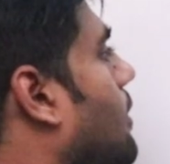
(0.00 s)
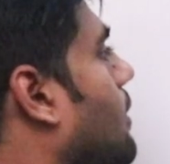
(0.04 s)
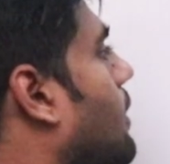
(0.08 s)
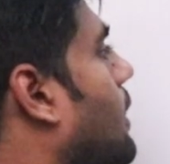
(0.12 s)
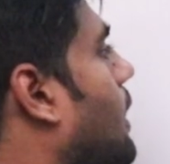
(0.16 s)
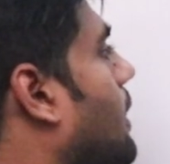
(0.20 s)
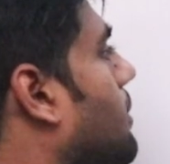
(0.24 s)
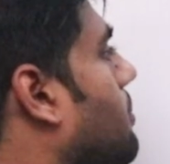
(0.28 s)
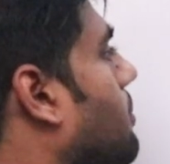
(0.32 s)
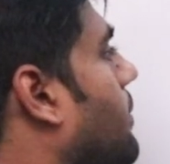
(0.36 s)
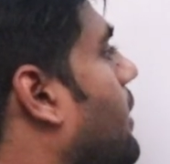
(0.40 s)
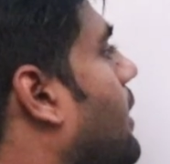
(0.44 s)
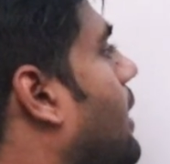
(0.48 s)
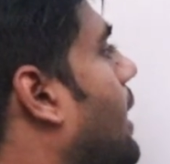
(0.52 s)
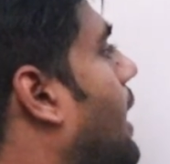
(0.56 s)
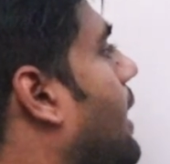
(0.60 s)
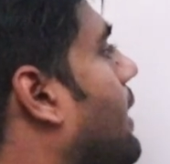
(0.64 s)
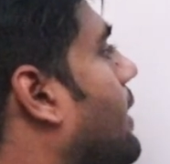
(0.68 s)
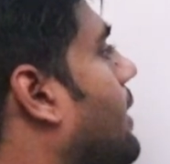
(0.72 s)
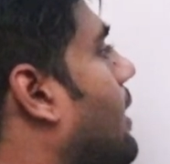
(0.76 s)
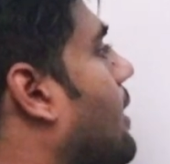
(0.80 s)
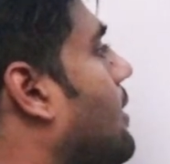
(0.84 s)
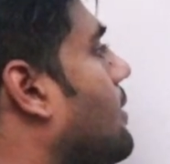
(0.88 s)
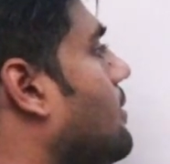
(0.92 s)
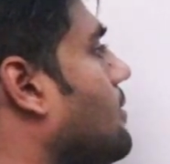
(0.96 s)
let me
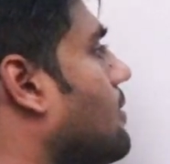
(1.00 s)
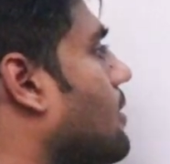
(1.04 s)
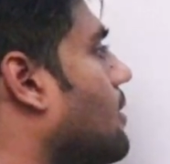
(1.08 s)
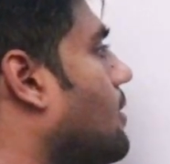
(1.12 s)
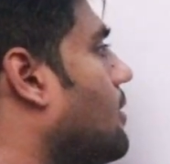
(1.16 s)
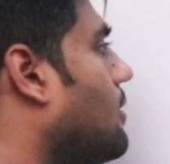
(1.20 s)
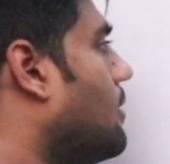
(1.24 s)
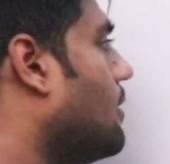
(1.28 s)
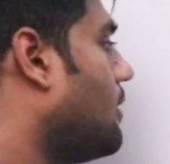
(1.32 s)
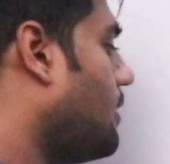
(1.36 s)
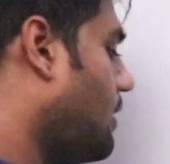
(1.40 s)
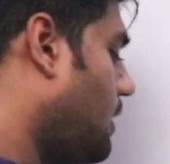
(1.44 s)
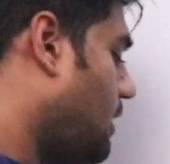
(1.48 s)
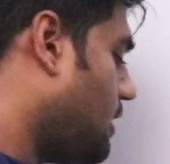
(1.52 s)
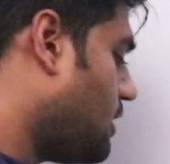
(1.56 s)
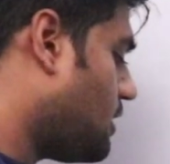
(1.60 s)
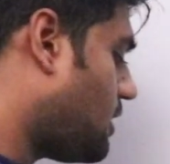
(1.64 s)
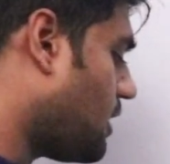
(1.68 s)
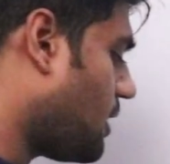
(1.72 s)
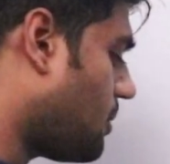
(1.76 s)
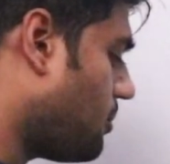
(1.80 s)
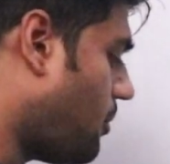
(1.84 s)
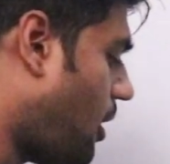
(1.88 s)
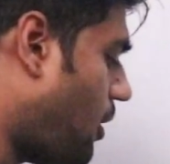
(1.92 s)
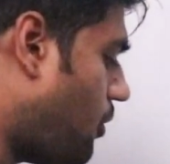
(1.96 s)
write as
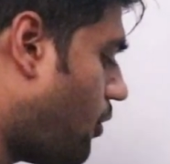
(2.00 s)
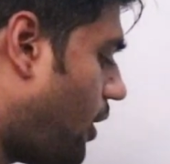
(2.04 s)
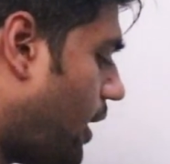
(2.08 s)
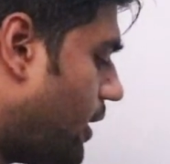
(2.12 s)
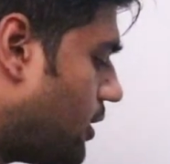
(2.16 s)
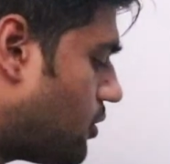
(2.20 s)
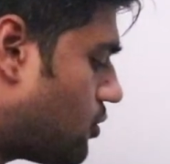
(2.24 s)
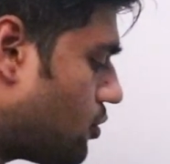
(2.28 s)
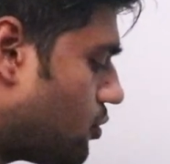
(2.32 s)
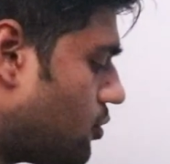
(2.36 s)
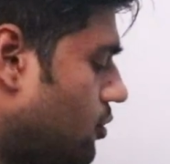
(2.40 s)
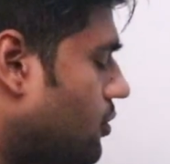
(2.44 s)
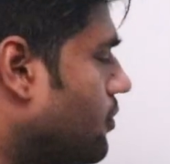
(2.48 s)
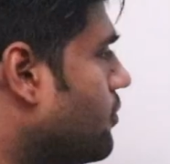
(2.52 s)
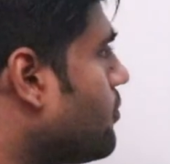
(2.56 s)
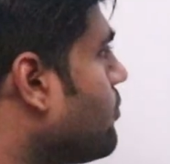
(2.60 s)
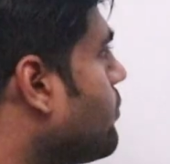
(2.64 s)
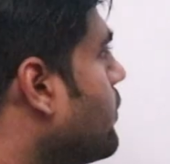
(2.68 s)
sigma y2.